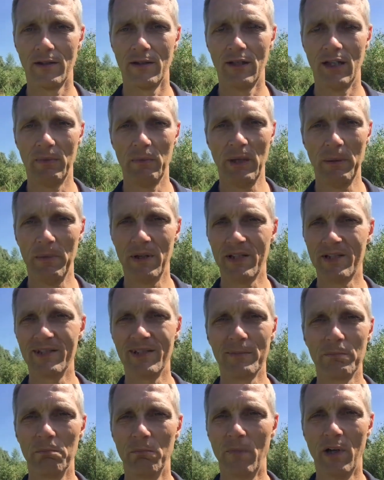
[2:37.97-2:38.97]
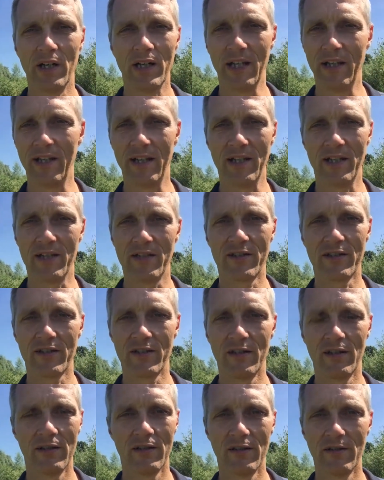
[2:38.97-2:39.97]
And maybe it's not money that it's
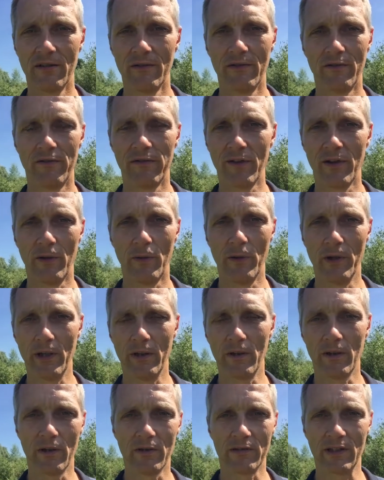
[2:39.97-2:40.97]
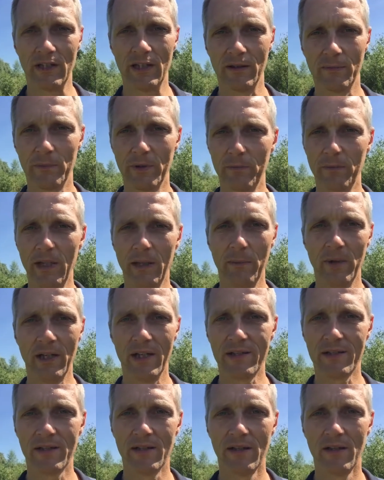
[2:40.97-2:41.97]
flowing all around, but maybe
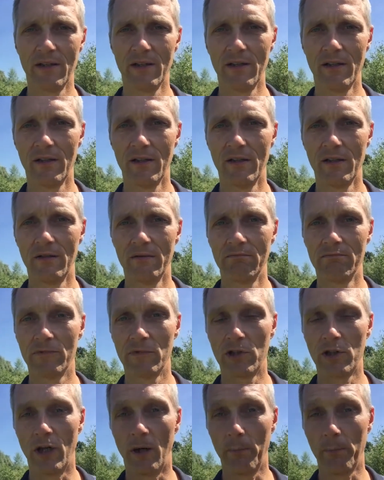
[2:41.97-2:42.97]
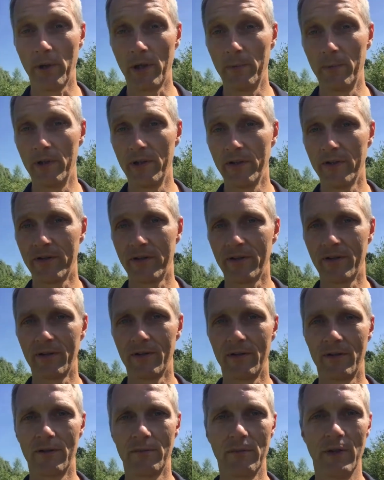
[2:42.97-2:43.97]
it's compliments,
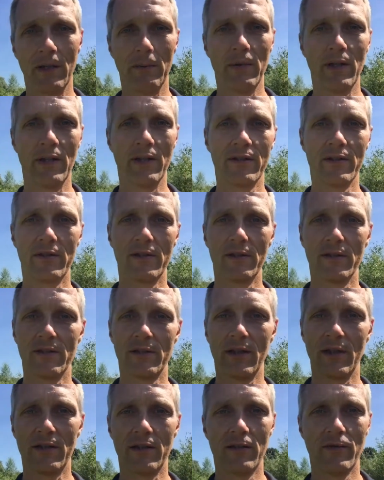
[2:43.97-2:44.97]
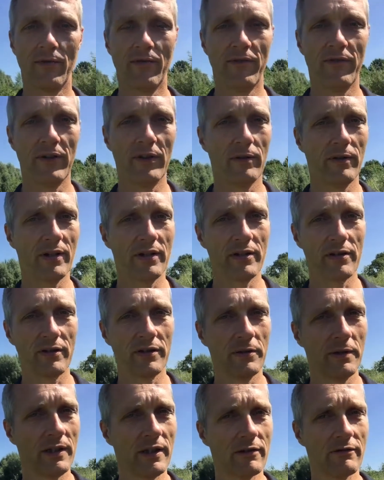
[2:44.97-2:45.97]
or maybe it's just that you feel that you're
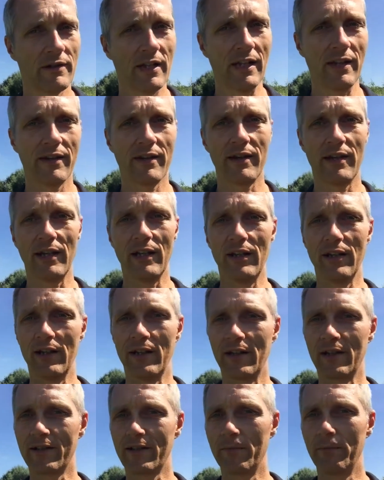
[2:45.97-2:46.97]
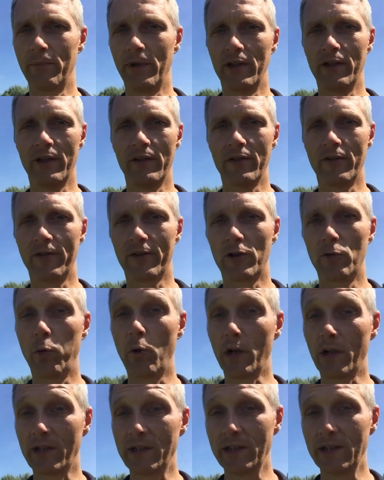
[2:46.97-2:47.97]
doing the right thing and there's abundance of
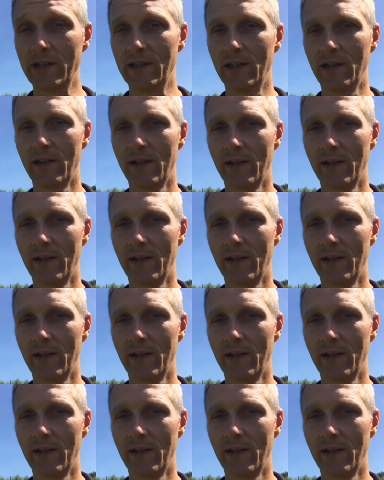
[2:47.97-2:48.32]
quality.